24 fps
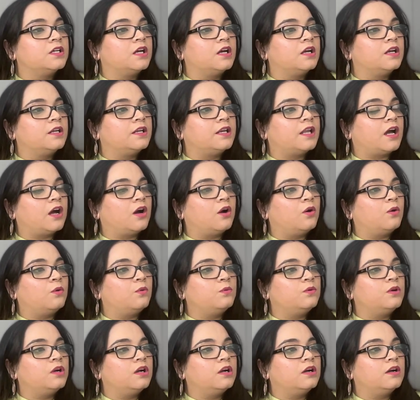
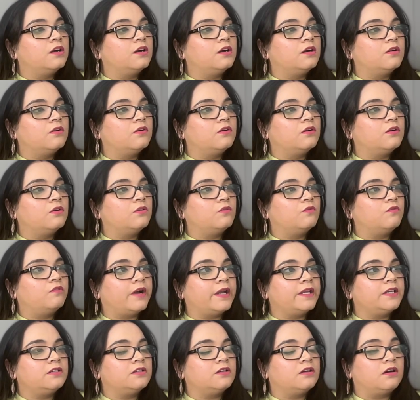Now
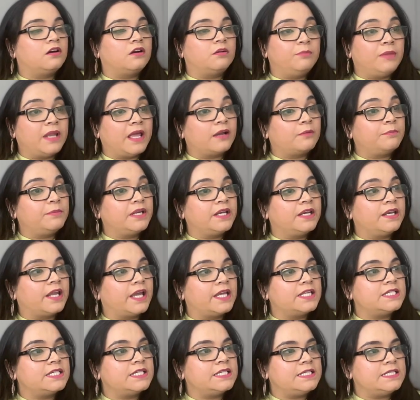black played
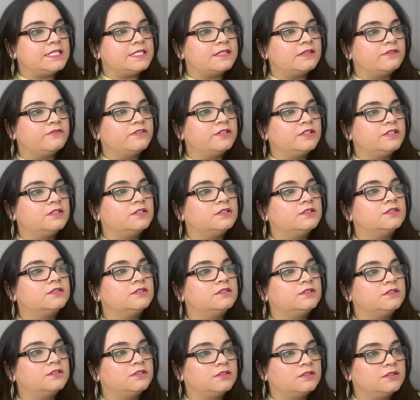knight e7,
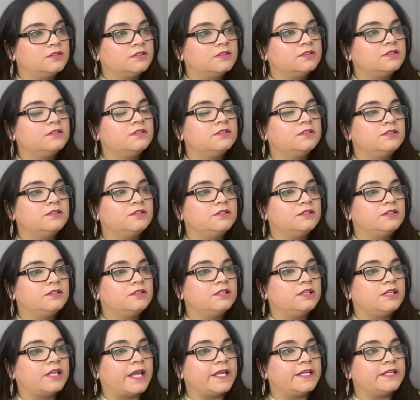
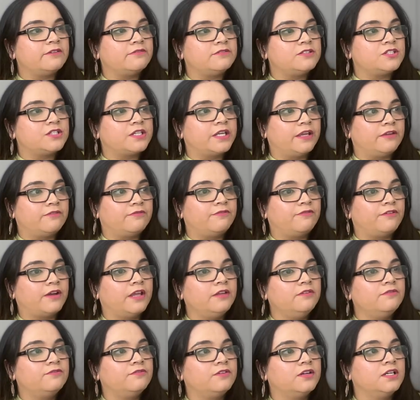knight f5,
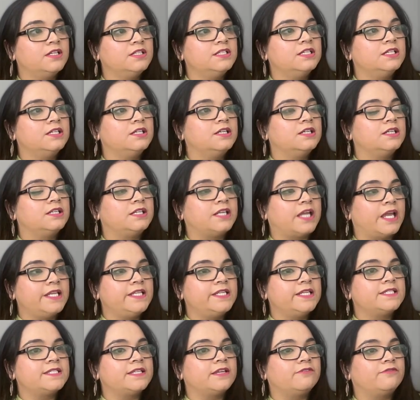knight
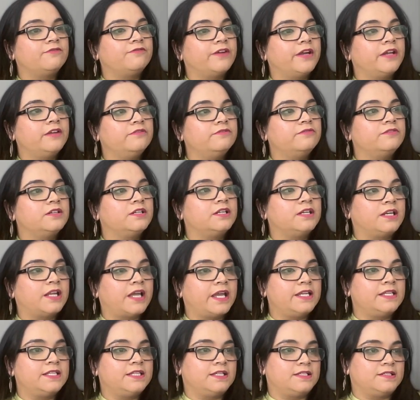takes f5,
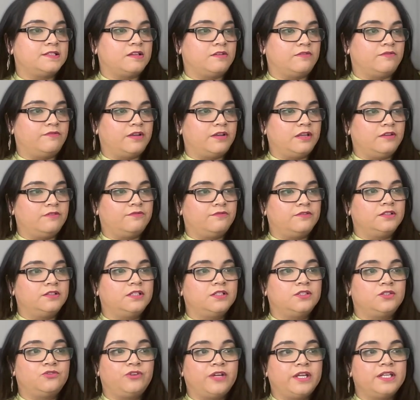knight takes f5.
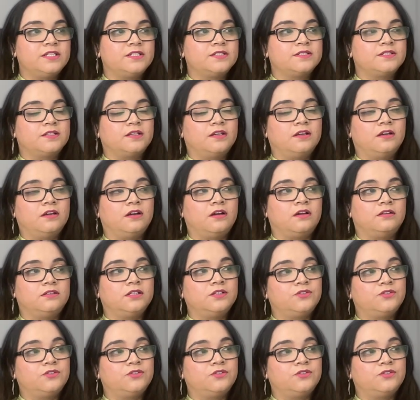The